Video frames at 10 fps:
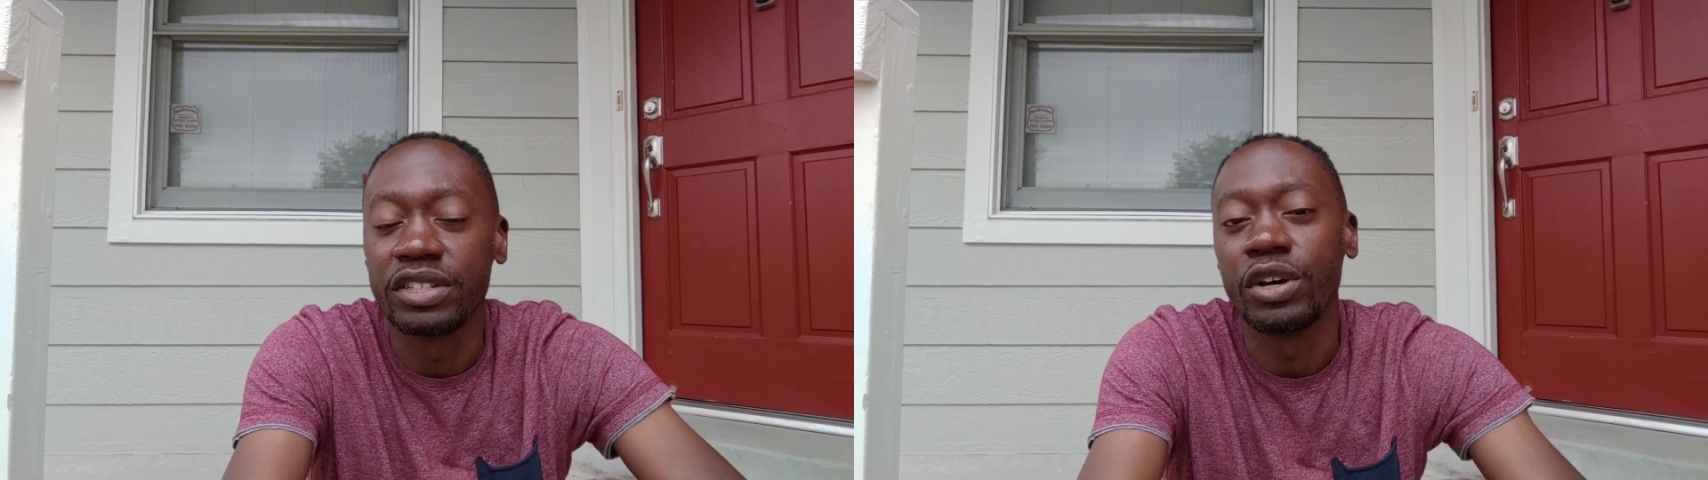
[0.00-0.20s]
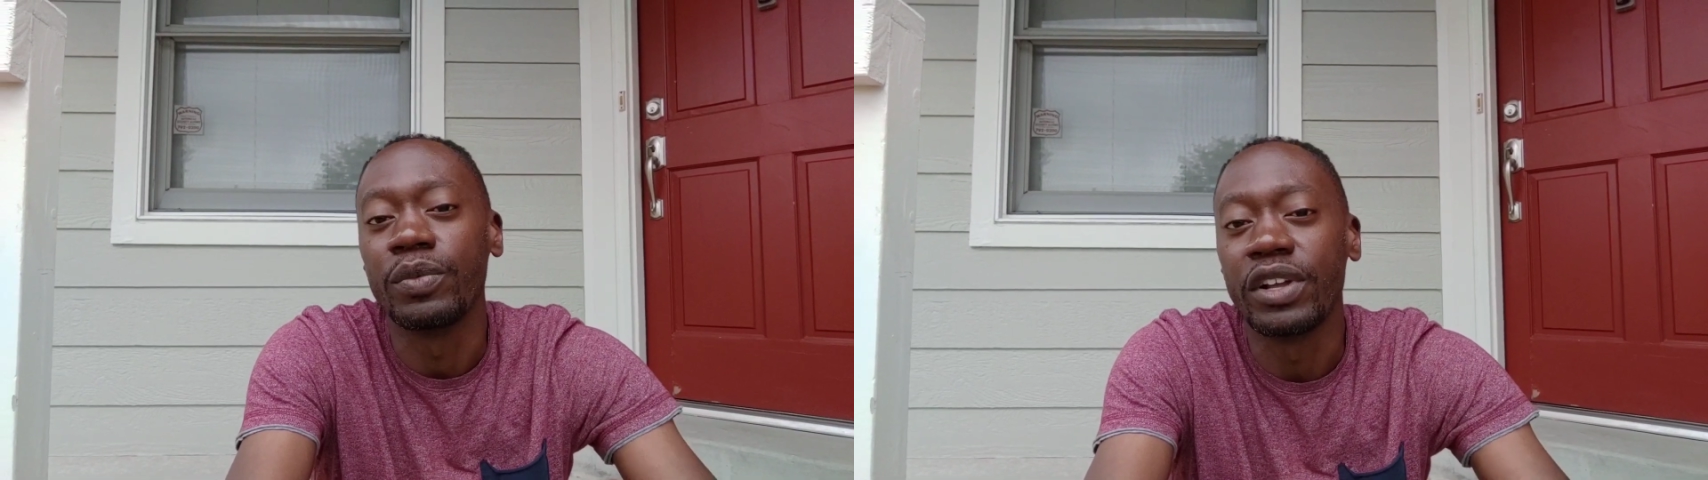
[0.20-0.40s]

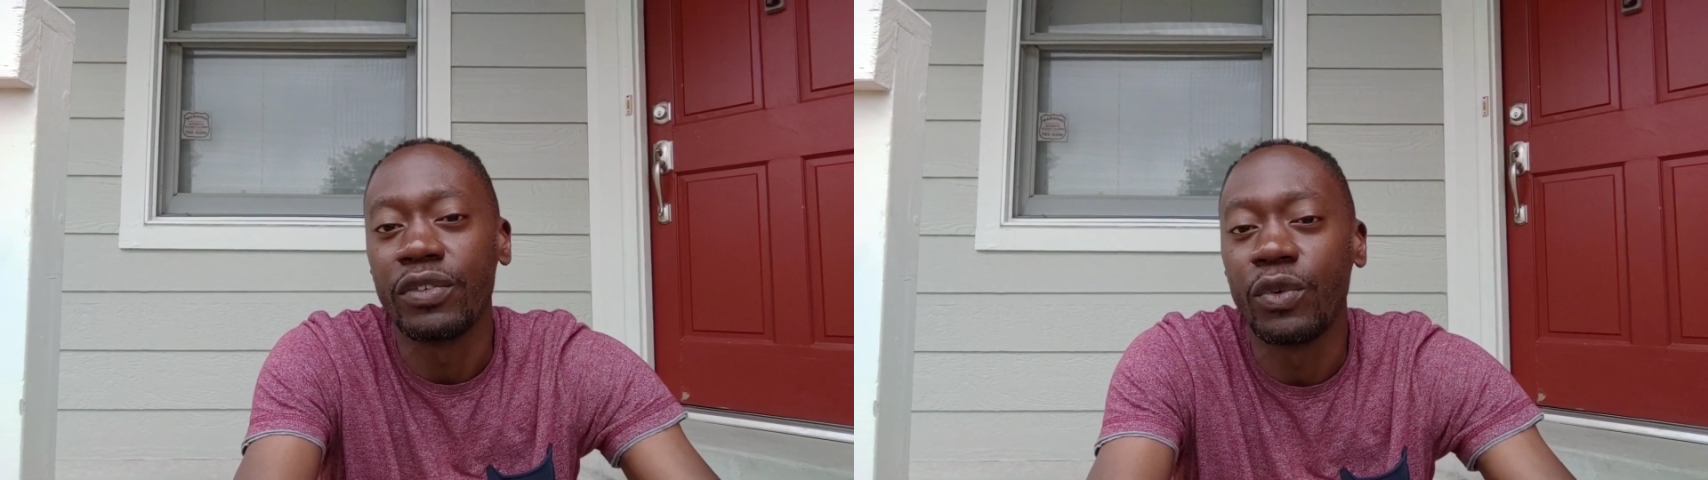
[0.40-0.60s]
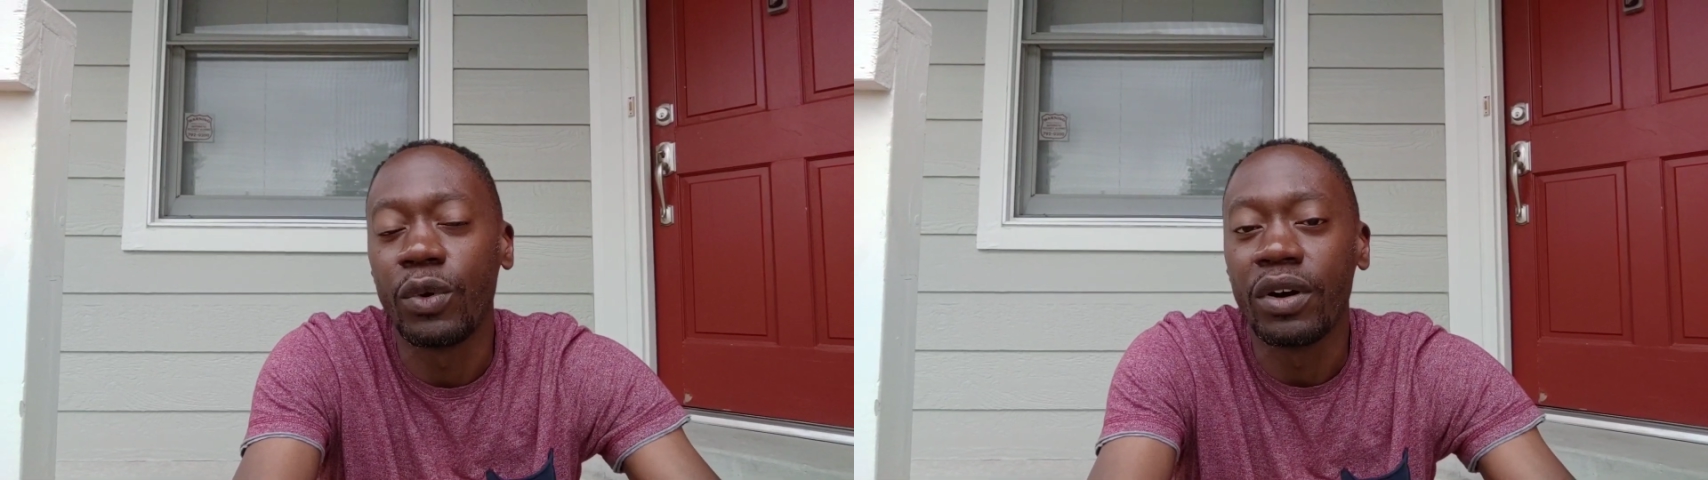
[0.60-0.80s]
So
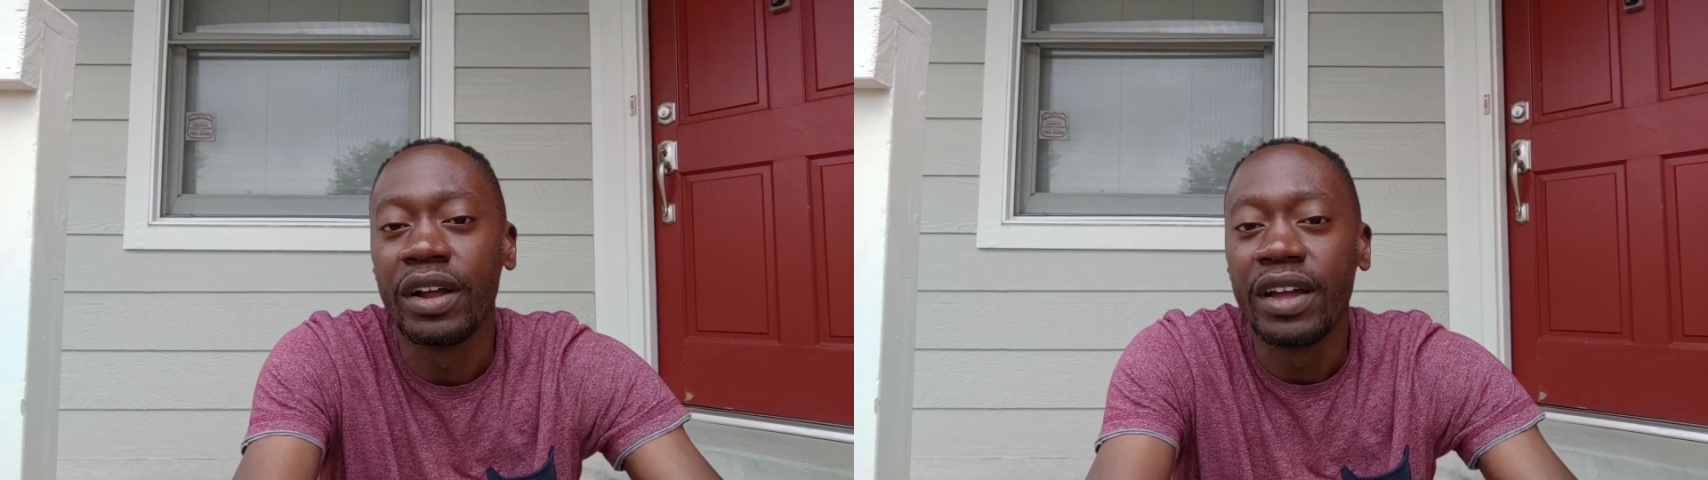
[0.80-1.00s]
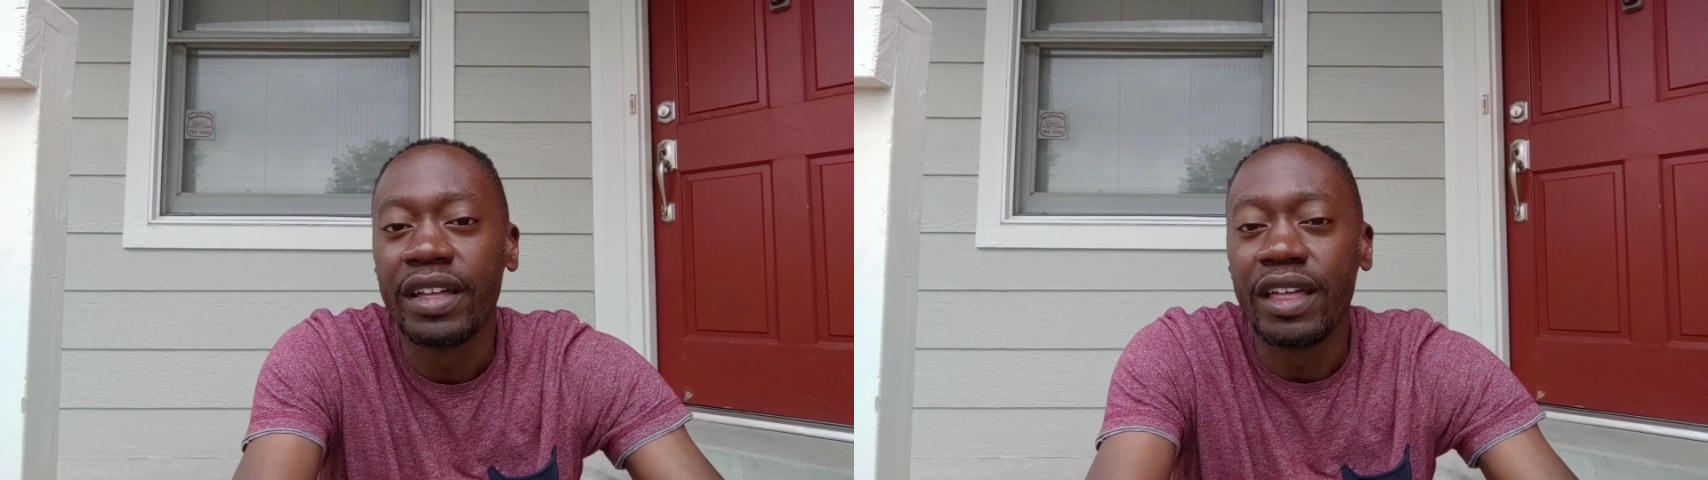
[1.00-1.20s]

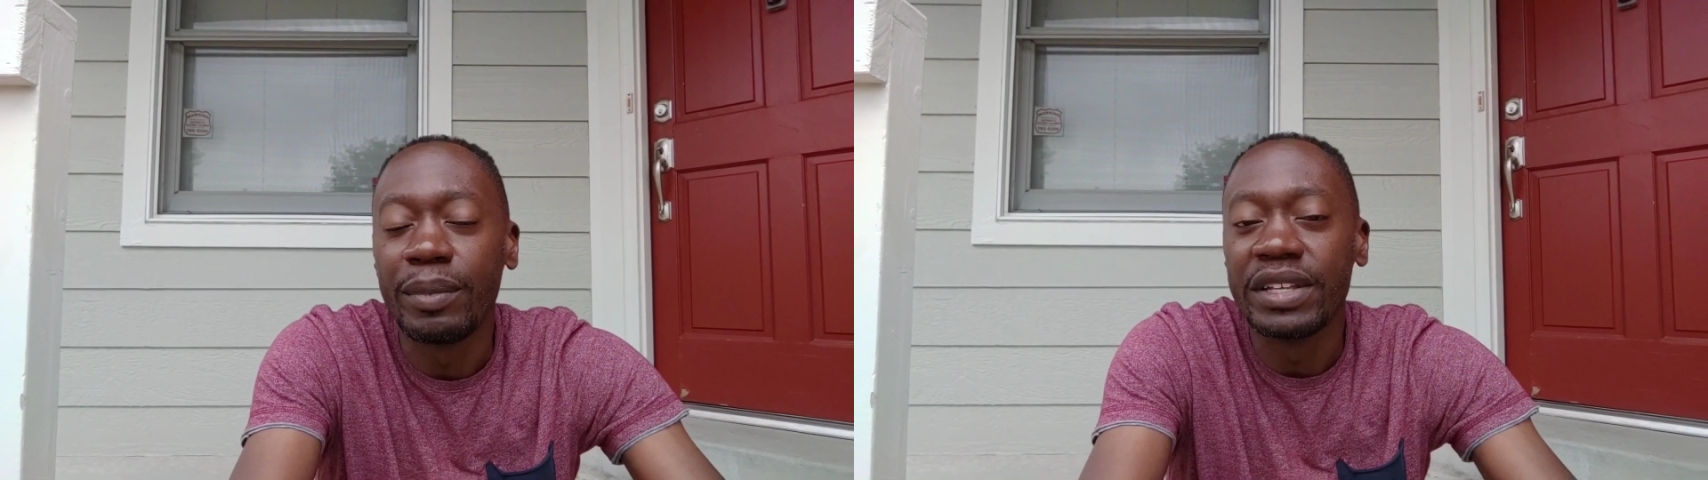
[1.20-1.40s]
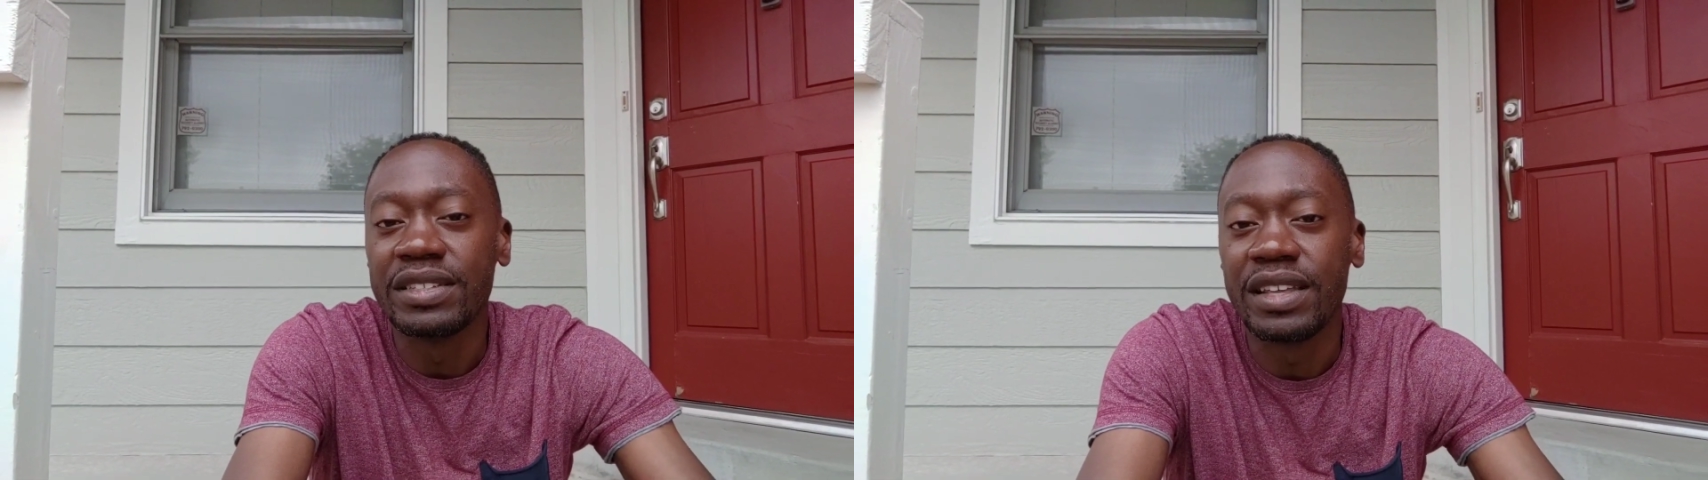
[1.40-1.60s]
therefore,
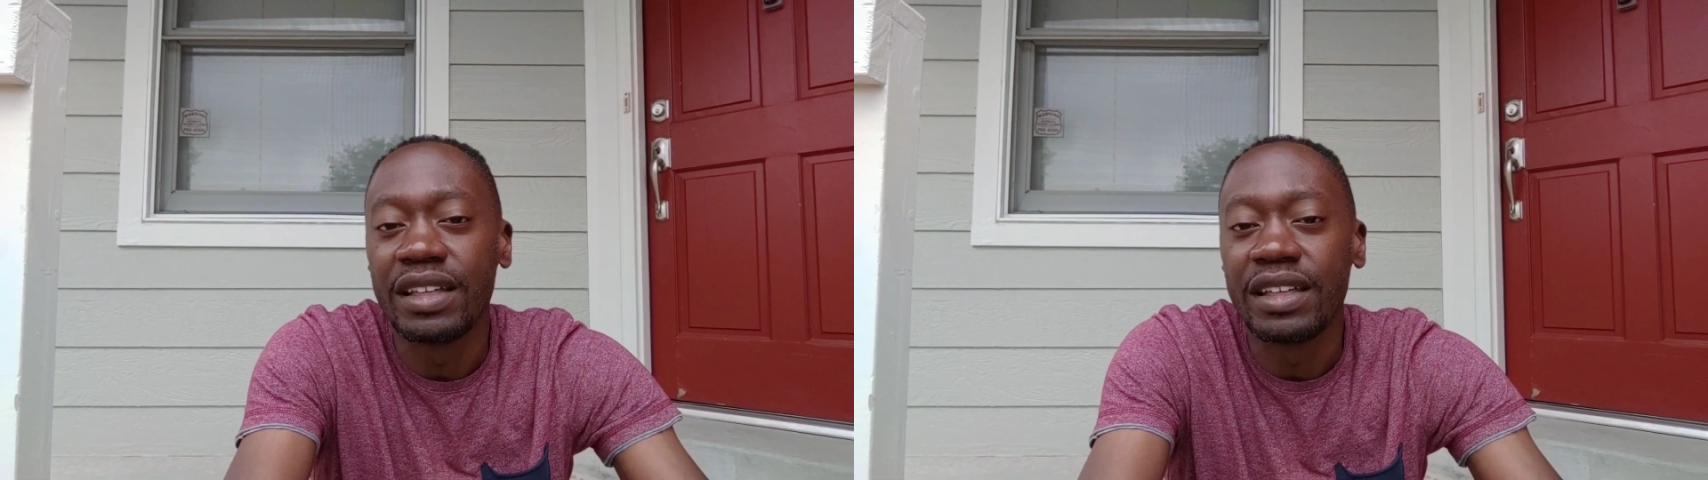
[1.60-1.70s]
that means